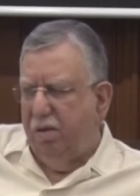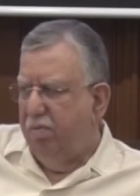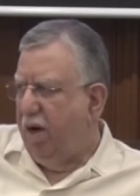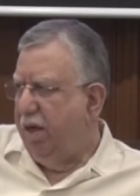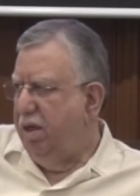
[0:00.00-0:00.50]

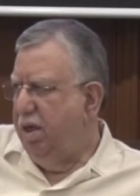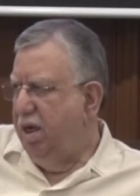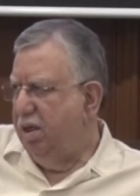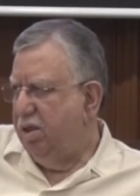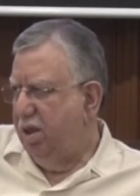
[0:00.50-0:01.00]
My
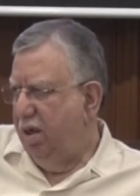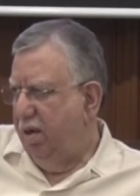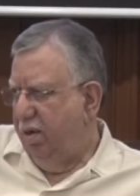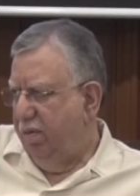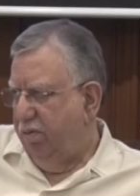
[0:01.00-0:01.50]

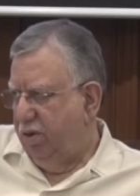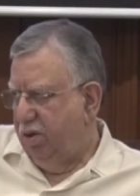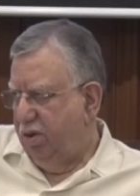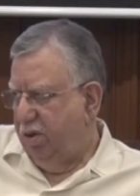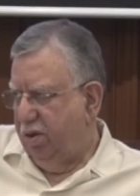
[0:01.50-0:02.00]
EAC,
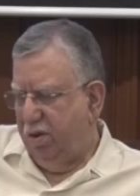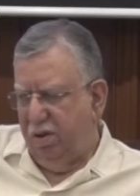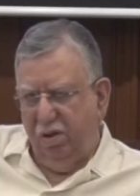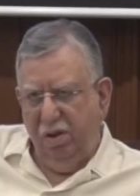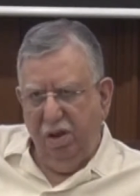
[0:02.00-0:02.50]
which is
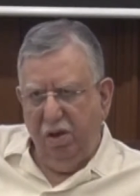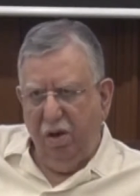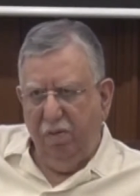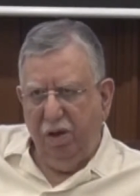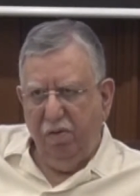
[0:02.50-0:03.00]
the
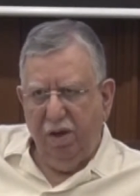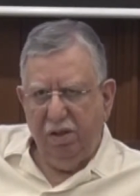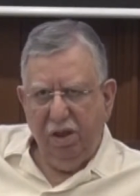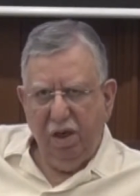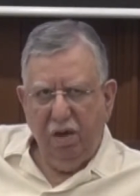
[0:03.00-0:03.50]
Economic
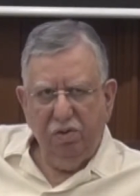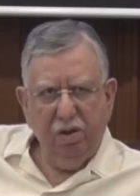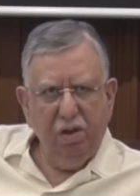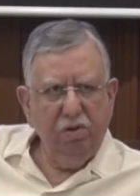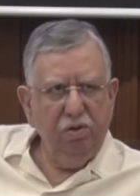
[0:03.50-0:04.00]
Advisory
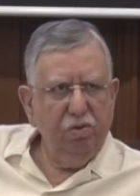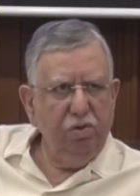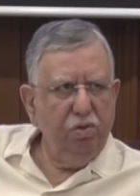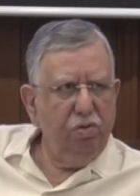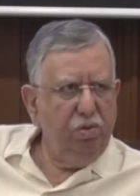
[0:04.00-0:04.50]
Council, you,
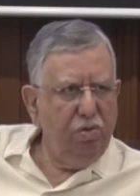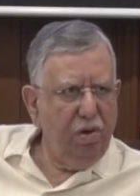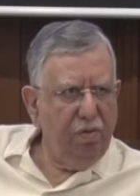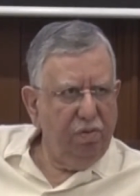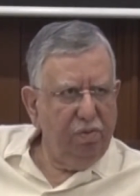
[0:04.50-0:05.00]
you, you
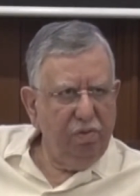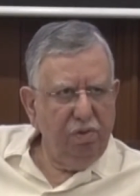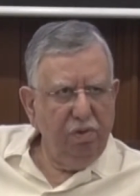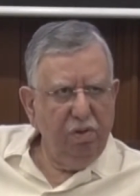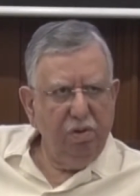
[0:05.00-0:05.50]
are,
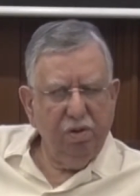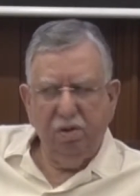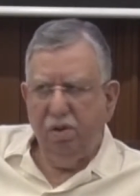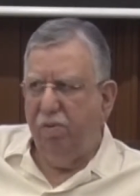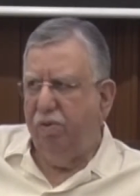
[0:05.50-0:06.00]
you,
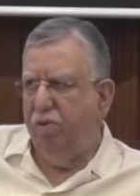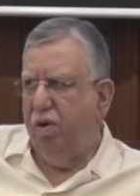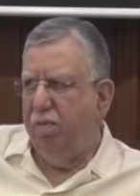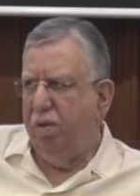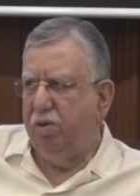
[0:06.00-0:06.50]
some of you
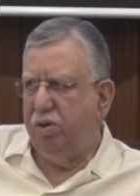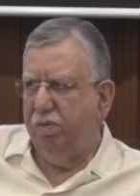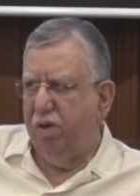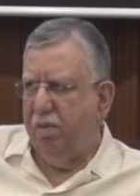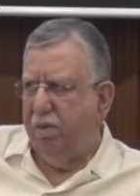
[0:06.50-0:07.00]
are members
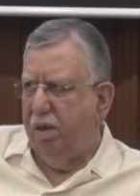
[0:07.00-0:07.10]
of that.